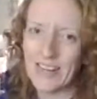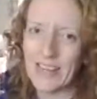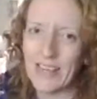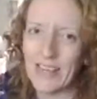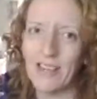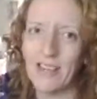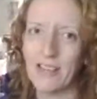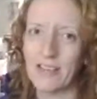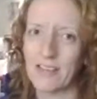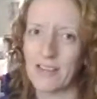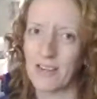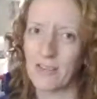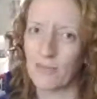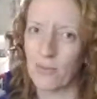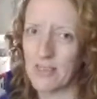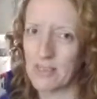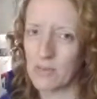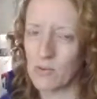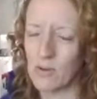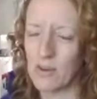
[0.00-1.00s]
whiny
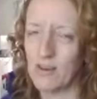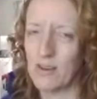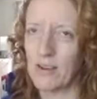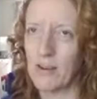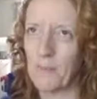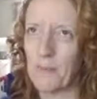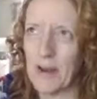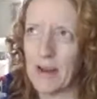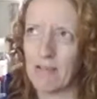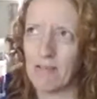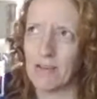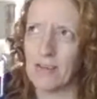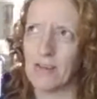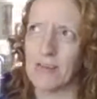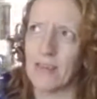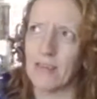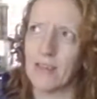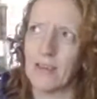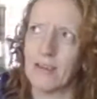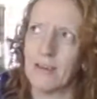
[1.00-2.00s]
this last few days as well, and
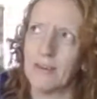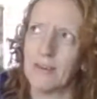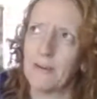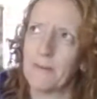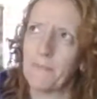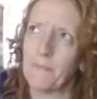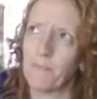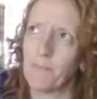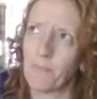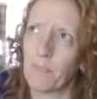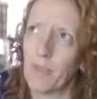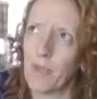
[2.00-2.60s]
apparently